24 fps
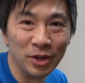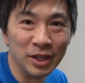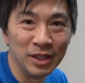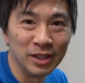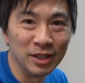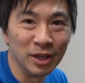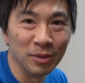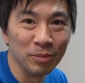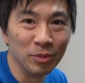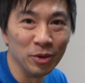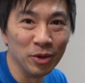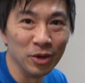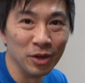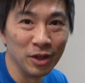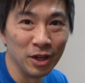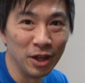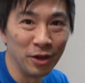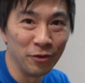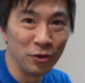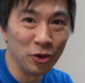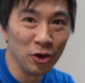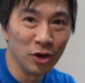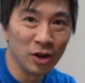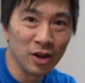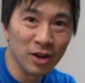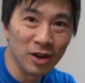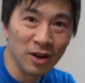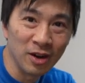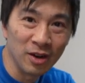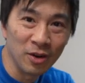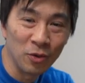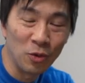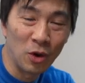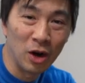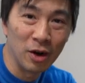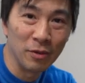Pretty simple. If you're
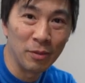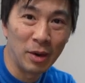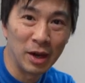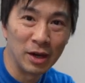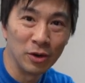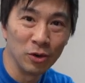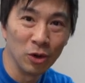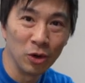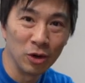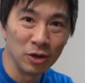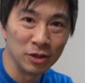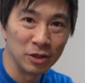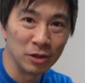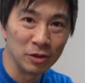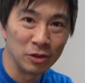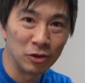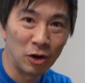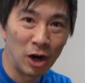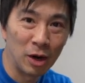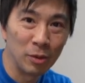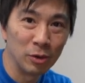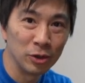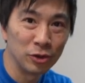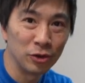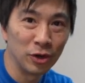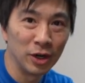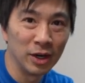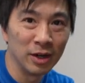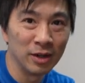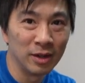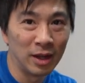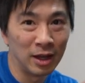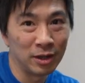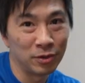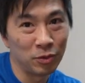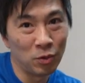one of my loyal subscribers already,
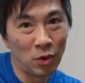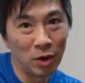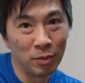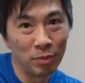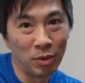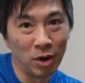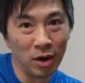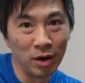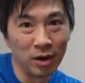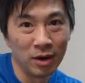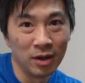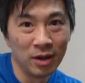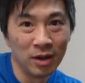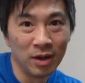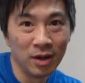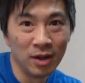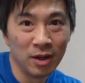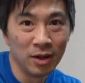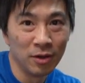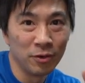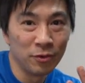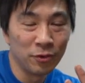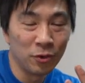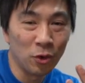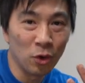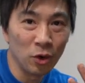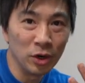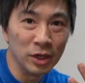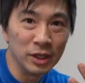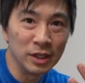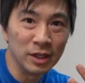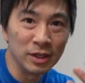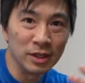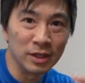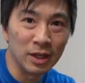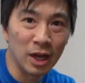that's one part. 4
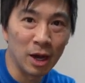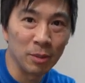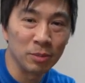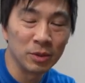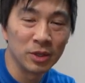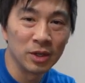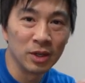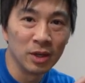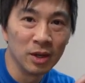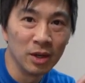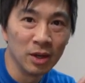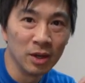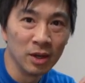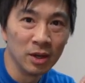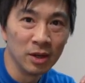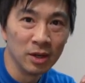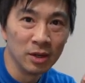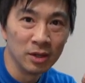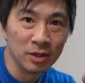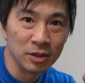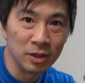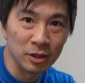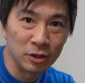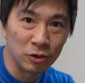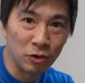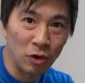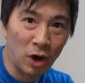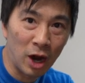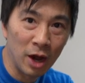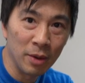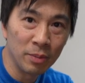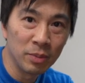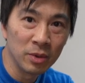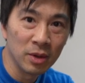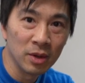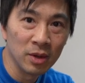easy steps.
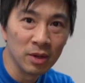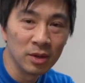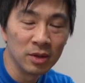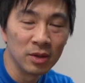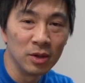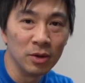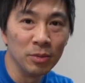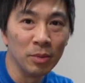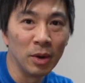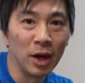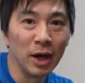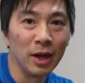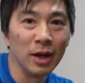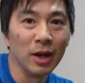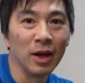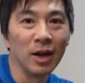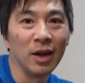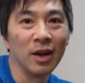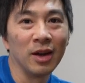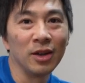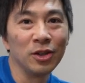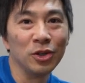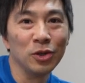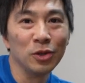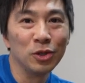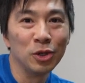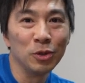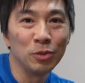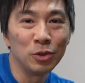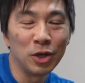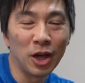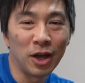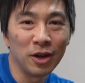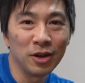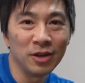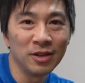Subscribe to my
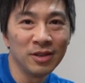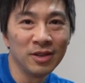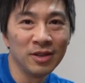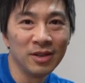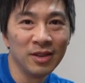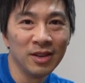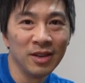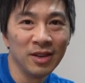YouTube channel.